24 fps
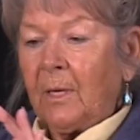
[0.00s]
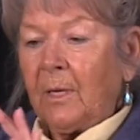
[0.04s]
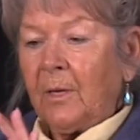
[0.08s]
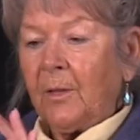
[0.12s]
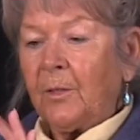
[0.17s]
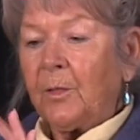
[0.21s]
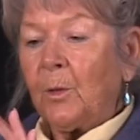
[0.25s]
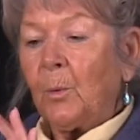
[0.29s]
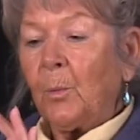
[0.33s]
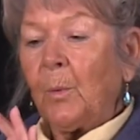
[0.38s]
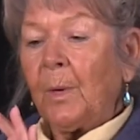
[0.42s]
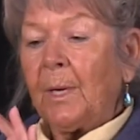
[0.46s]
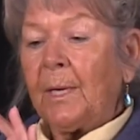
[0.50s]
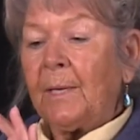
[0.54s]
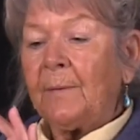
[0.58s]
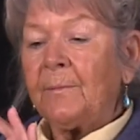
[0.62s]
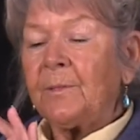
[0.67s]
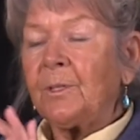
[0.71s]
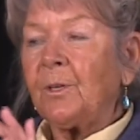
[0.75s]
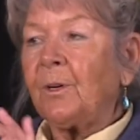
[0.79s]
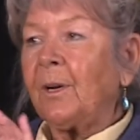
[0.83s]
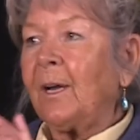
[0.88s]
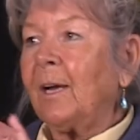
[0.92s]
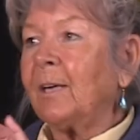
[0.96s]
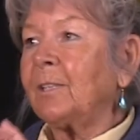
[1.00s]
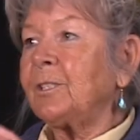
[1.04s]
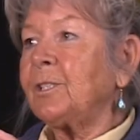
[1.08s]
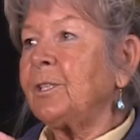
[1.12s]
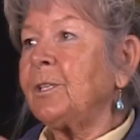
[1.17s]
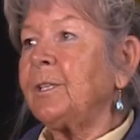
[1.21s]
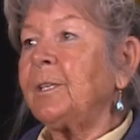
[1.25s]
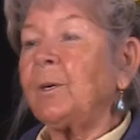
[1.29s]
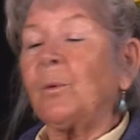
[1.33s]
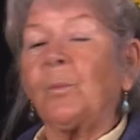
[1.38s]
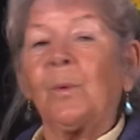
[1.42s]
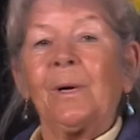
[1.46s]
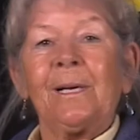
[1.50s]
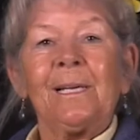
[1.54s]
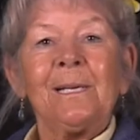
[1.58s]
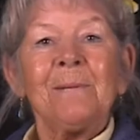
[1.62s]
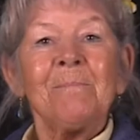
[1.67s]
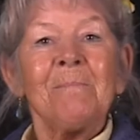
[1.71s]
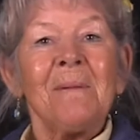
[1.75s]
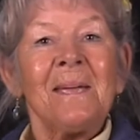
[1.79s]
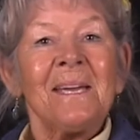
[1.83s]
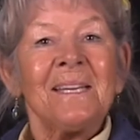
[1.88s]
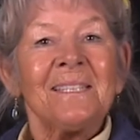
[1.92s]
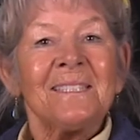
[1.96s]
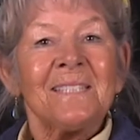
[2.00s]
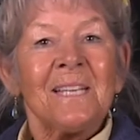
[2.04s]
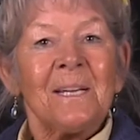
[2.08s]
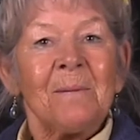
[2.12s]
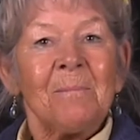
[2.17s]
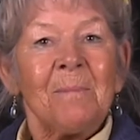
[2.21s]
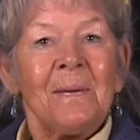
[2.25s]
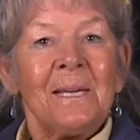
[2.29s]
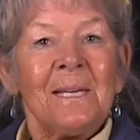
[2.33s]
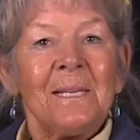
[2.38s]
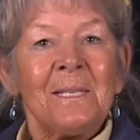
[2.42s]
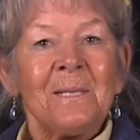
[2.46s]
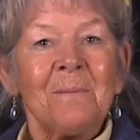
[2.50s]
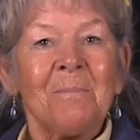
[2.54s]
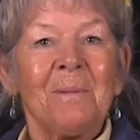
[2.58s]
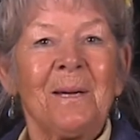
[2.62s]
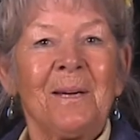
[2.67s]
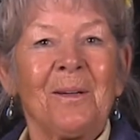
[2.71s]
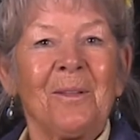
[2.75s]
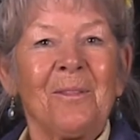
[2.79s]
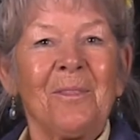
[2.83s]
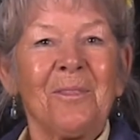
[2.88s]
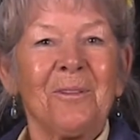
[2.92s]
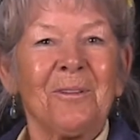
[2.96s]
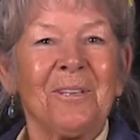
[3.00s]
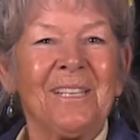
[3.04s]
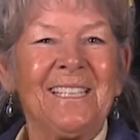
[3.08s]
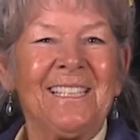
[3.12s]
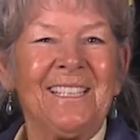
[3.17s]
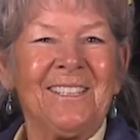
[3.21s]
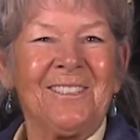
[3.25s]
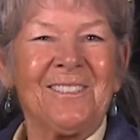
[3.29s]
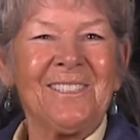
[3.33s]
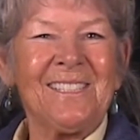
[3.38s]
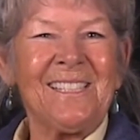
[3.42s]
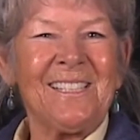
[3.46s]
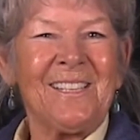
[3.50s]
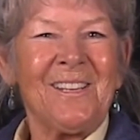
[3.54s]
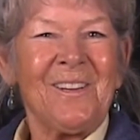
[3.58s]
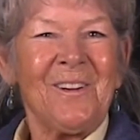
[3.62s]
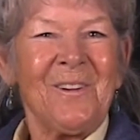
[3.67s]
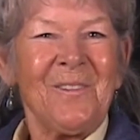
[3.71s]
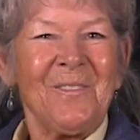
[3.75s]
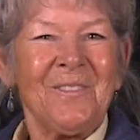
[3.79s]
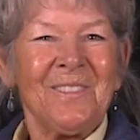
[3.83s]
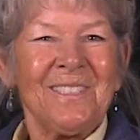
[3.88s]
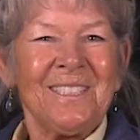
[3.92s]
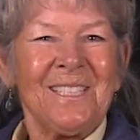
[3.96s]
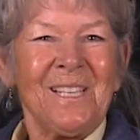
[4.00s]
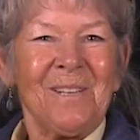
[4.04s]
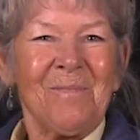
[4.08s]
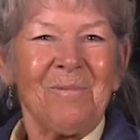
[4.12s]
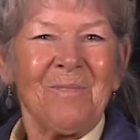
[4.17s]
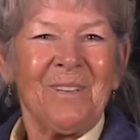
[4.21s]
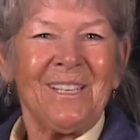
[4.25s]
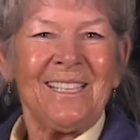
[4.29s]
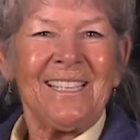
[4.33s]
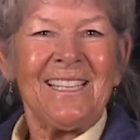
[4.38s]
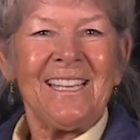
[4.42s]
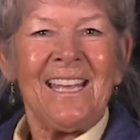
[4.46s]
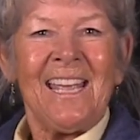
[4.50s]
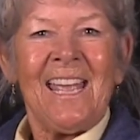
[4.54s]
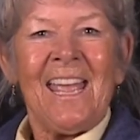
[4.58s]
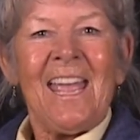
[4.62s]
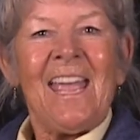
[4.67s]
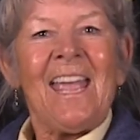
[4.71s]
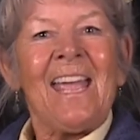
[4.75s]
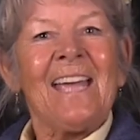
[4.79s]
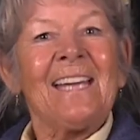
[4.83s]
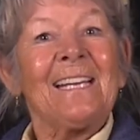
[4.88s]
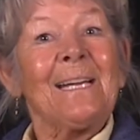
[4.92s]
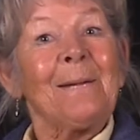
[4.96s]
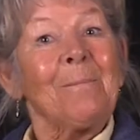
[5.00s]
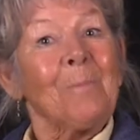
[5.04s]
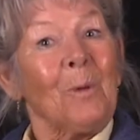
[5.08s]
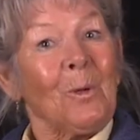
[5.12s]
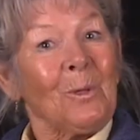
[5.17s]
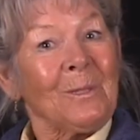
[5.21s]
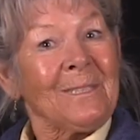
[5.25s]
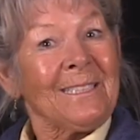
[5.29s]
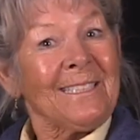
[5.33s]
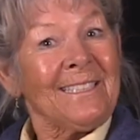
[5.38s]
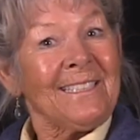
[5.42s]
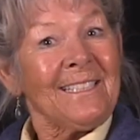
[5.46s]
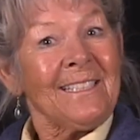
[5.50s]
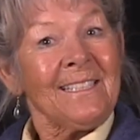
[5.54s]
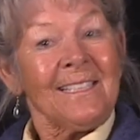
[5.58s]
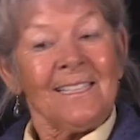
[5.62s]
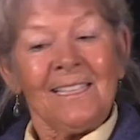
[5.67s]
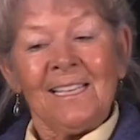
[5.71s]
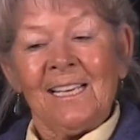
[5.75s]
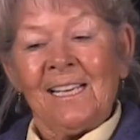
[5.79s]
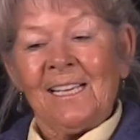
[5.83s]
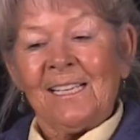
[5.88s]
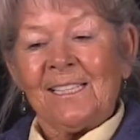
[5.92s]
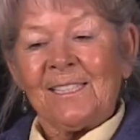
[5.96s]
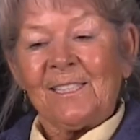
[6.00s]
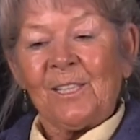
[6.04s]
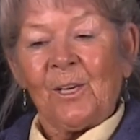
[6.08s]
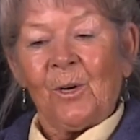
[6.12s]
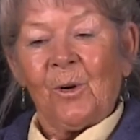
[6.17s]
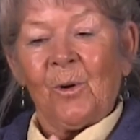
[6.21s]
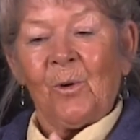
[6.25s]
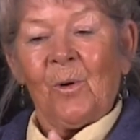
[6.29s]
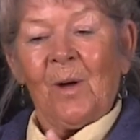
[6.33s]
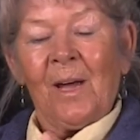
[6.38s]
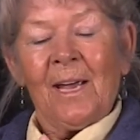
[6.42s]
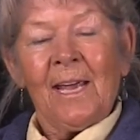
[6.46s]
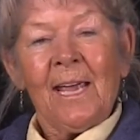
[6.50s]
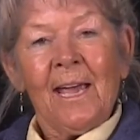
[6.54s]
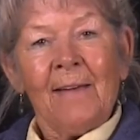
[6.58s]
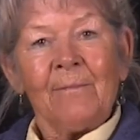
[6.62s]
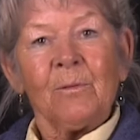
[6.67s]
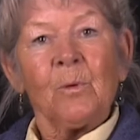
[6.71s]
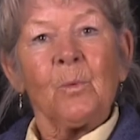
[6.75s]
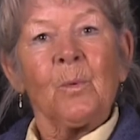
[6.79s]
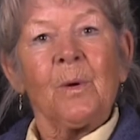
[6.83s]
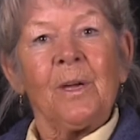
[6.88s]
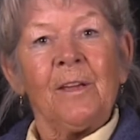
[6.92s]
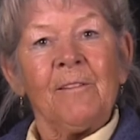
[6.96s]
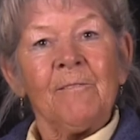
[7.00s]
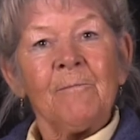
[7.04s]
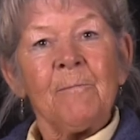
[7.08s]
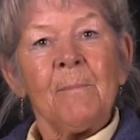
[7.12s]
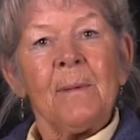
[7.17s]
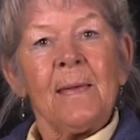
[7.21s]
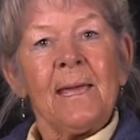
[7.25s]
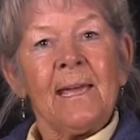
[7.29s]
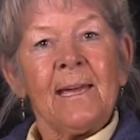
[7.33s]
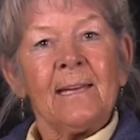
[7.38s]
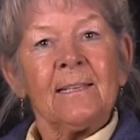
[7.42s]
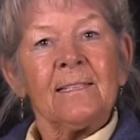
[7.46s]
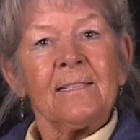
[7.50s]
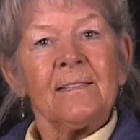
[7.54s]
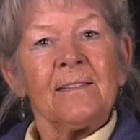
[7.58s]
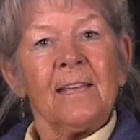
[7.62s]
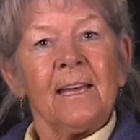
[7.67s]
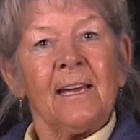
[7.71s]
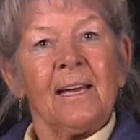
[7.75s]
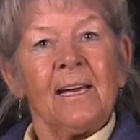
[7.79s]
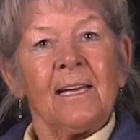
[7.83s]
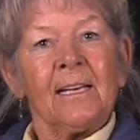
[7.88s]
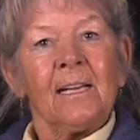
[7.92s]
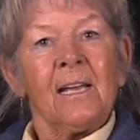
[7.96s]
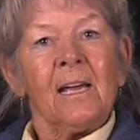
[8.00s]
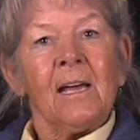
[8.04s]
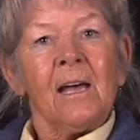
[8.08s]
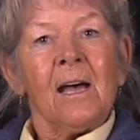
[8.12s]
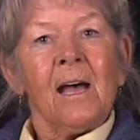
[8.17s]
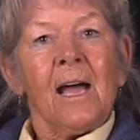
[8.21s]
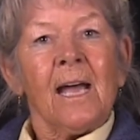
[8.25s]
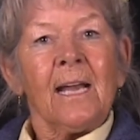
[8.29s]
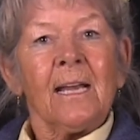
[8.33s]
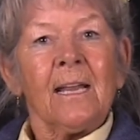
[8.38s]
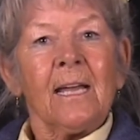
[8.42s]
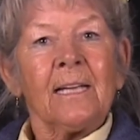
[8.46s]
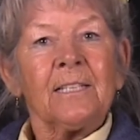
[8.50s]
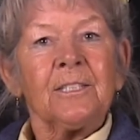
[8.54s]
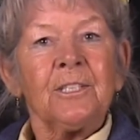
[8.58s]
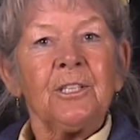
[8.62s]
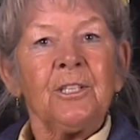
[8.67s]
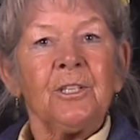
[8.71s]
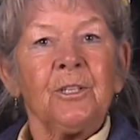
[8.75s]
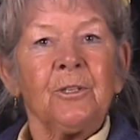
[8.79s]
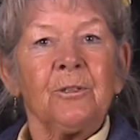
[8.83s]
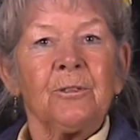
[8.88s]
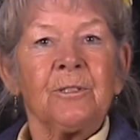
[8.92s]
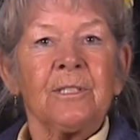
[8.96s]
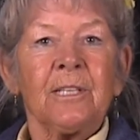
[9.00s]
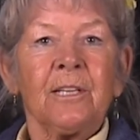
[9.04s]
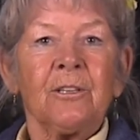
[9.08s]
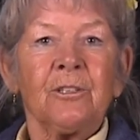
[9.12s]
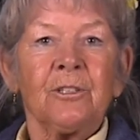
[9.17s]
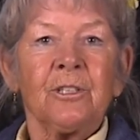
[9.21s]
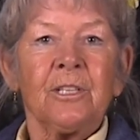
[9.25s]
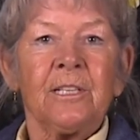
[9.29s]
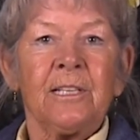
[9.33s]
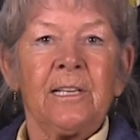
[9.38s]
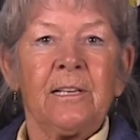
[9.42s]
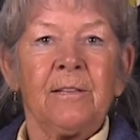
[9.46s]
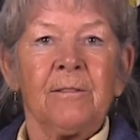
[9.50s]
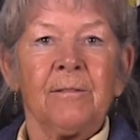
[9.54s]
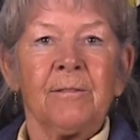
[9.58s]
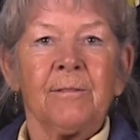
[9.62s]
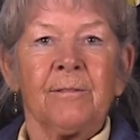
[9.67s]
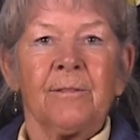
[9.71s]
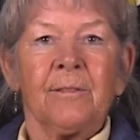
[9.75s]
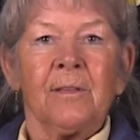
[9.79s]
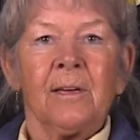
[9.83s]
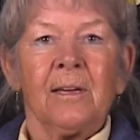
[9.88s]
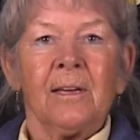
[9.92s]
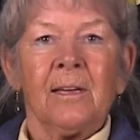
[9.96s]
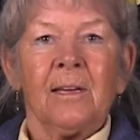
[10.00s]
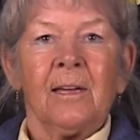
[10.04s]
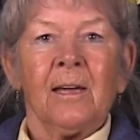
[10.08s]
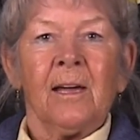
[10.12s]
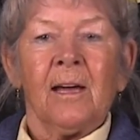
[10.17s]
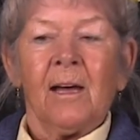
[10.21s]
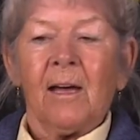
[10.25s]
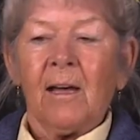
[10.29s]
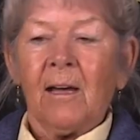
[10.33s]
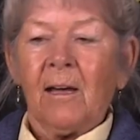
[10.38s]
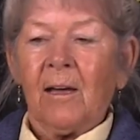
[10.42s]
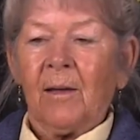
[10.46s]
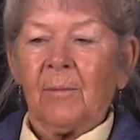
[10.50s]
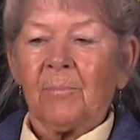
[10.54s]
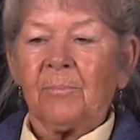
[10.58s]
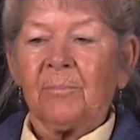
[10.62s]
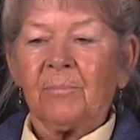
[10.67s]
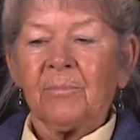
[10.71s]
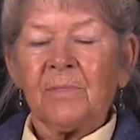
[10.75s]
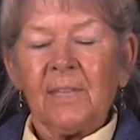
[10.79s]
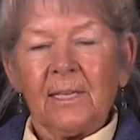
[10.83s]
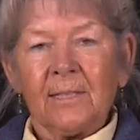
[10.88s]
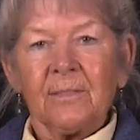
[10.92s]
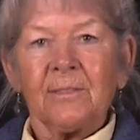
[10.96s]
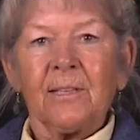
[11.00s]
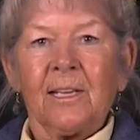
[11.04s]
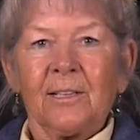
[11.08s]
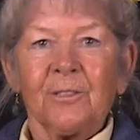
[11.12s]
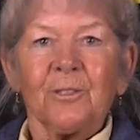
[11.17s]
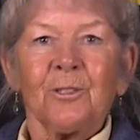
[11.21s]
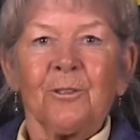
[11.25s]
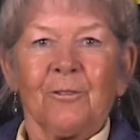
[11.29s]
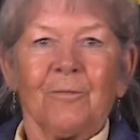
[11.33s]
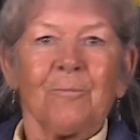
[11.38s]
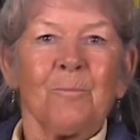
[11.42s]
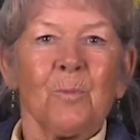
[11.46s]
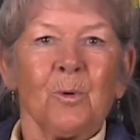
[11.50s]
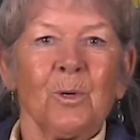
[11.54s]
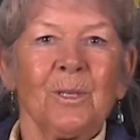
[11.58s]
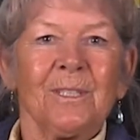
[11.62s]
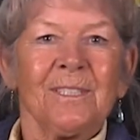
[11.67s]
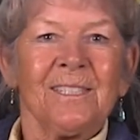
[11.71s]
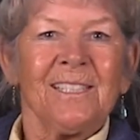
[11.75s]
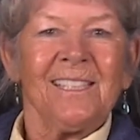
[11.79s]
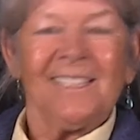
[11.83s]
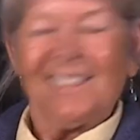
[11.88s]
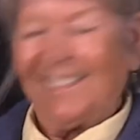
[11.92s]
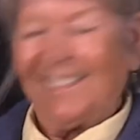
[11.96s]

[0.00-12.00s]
The waves are actually a wedding band I made about 30 years ago for someone, and I molded it. So I have a wave band that I like to use underneath things like surfboards.